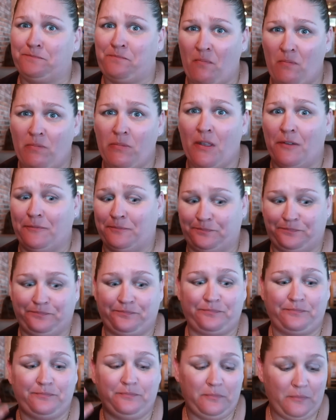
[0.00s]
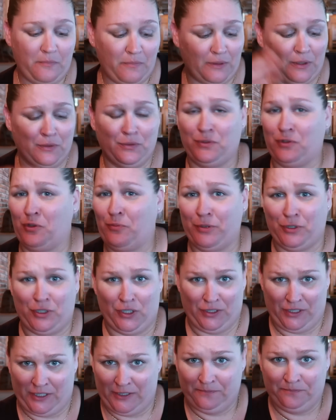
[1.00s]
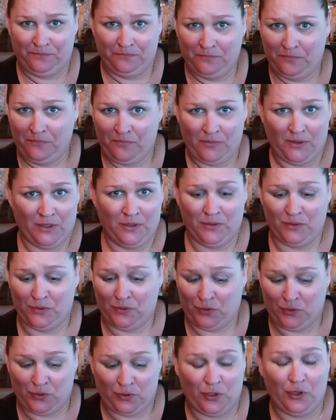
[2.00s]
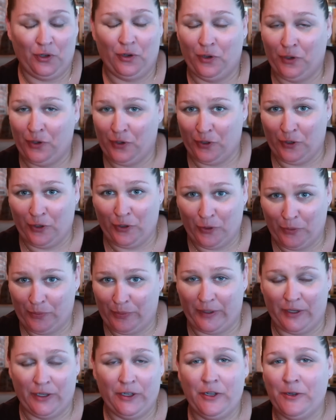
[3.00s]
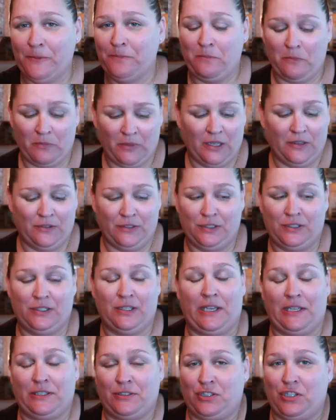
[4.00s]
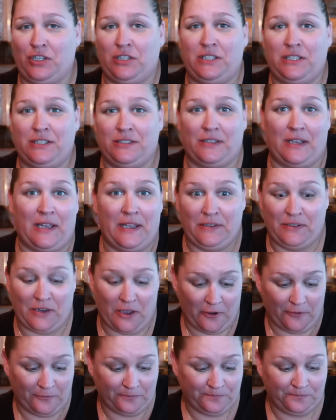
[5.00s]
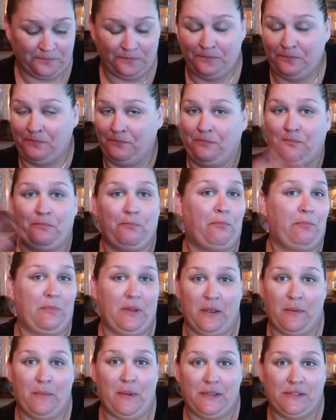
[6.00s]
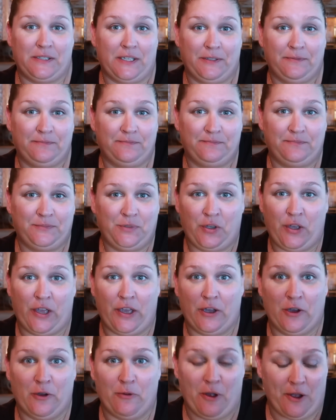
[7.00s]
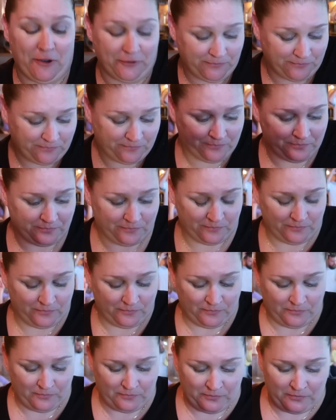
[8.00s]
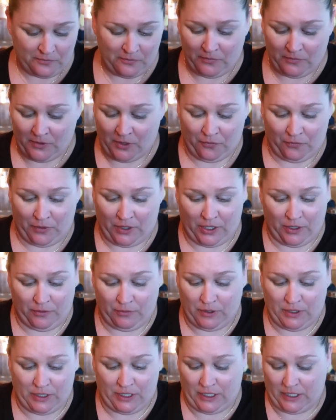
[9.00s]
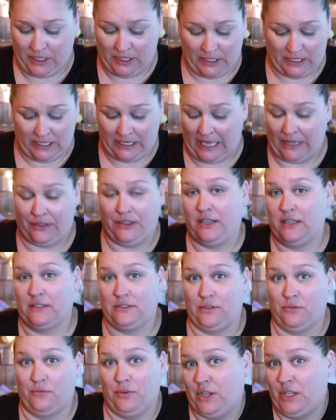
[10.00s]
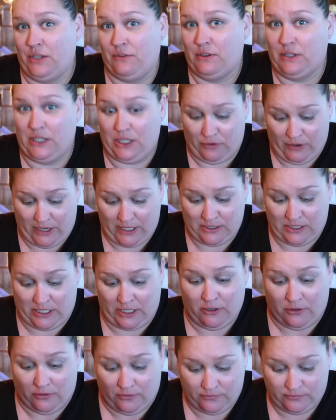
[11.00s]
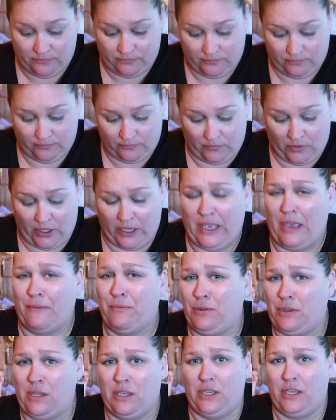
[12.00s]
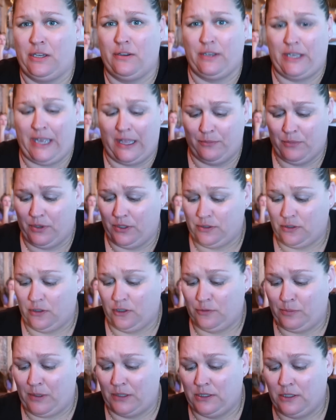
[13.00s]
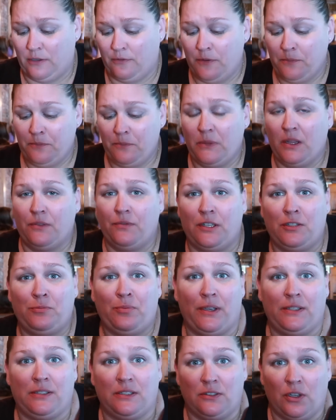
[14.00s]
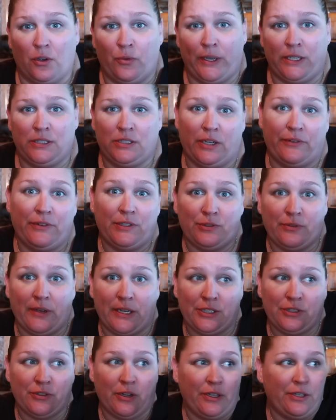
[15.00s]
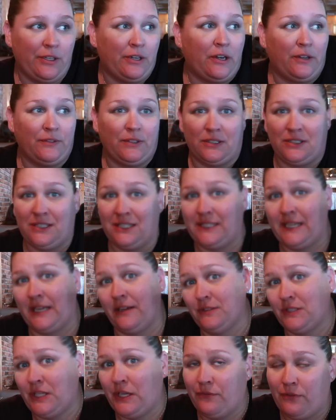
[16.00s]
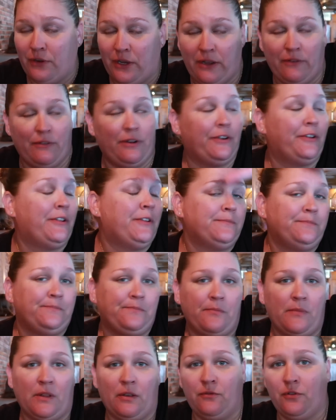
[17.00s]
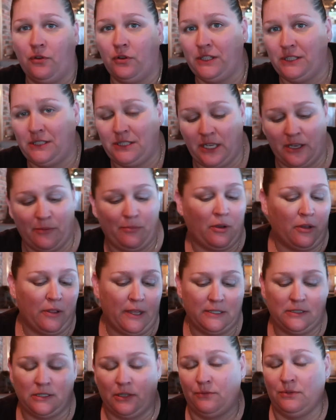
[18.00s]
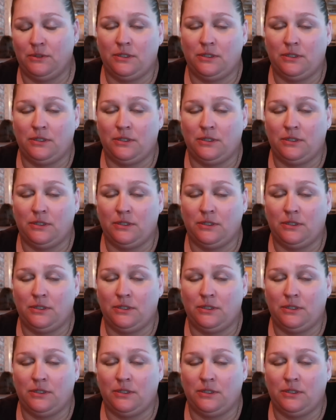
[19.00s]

Right? Super cheesy. Yes, if you love cheese, this is the item for you. Cheese and dough. Yep. Amazing. The best food groups. Cheese and bread. Really and I think it's a really, really great deal. Yeah, for the size. Here at Gatlinburg so expensive. This place is a quick service restaurant. You don't have to sit down, take forever, fully tip, all that stuff.